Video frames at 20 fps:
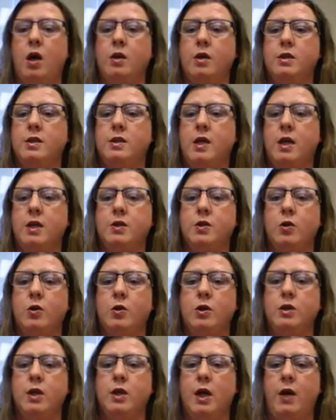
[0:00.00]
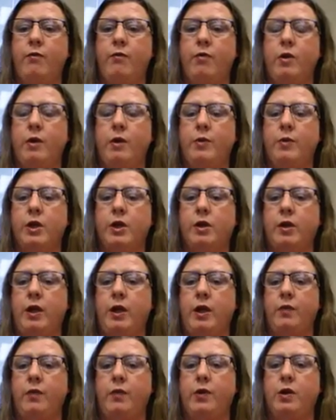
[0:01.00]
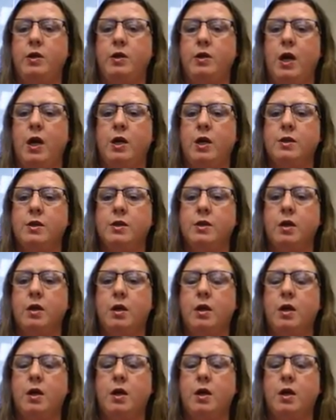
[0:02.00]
set a certain time for them to clean out their desk,